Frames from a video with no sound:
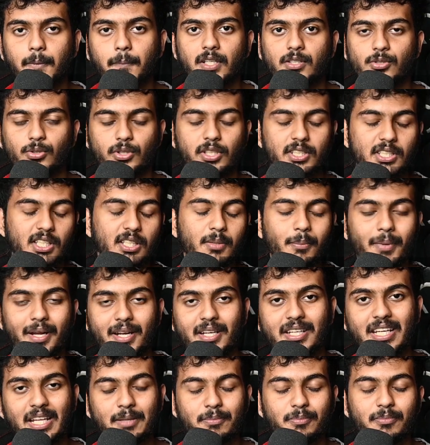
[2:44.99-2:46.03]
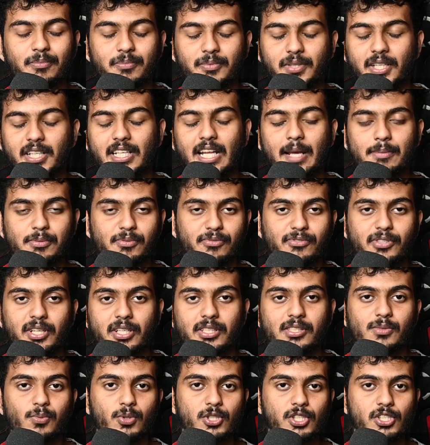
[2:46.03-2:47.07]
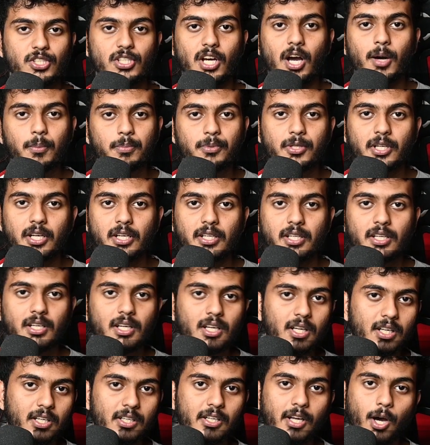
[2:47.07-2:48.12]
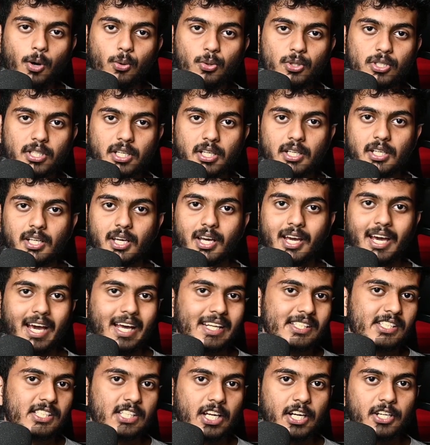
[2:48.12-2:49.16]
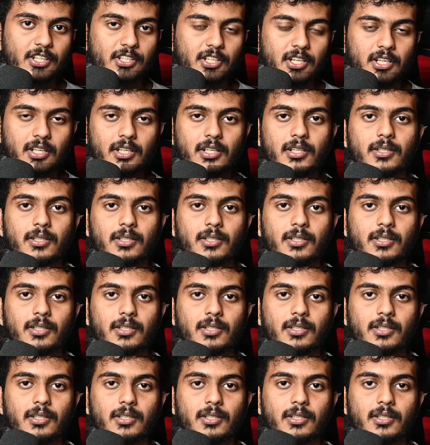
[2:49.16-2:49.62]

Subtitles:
So these are the main three types of trends, which is uptrend, downtrend, and side trend.